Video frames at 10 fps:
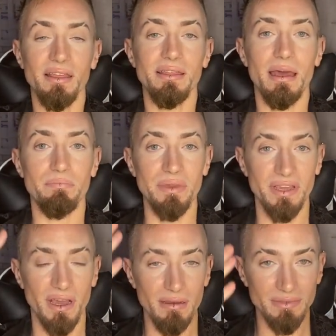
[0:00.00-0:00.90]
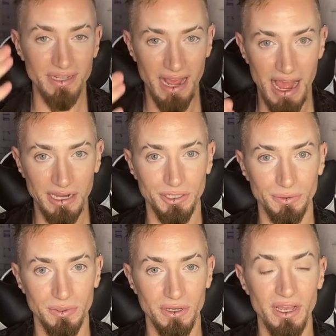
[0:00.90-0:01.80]
that becomes an
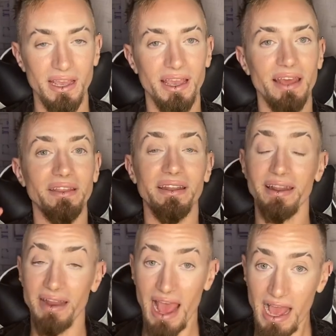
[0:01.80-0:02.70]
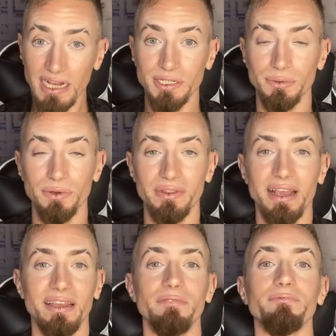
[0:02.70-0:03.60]
actual, and then an actual
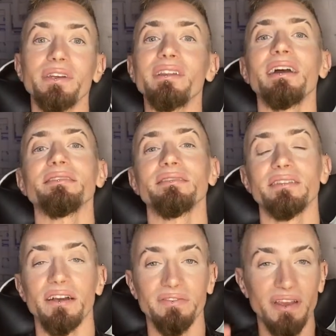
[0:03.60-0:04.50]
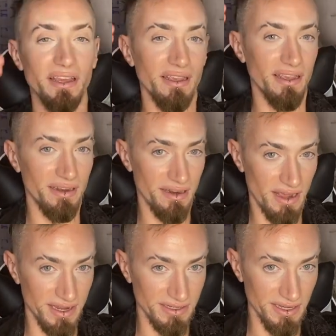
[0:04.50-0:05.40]
that can realize itself in an
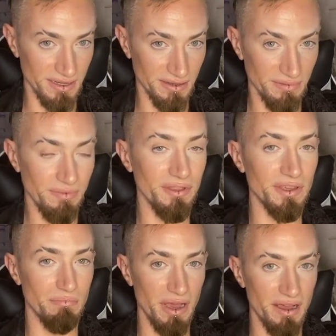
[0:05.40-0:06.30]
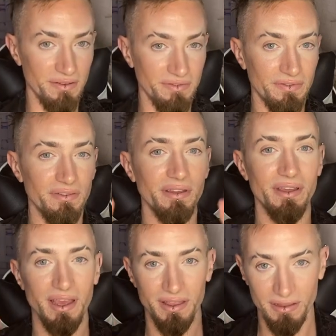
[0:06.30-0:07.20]
ideal. The above
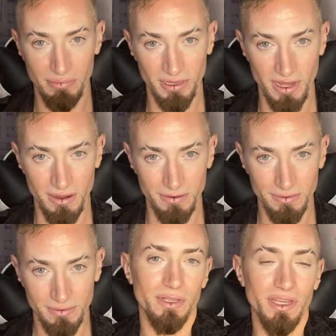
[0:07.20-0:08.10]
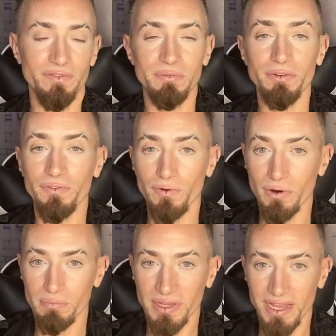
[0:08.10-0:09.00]
and the below. Even
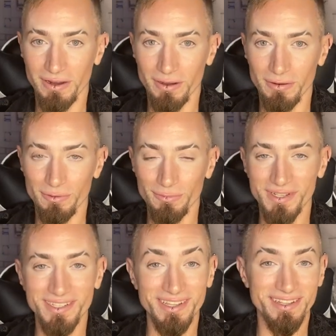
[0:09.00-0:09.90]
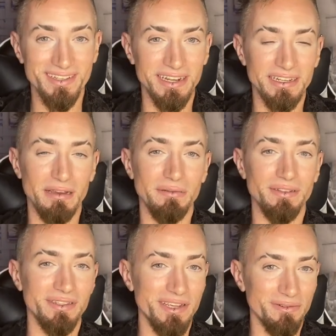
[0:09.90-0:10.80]
before Plato, we see this idea
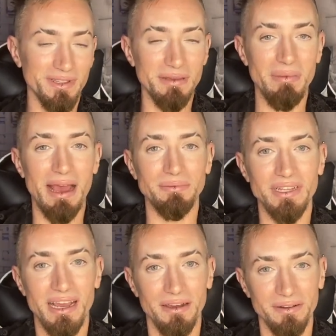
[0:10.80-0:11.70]
secretly mapped out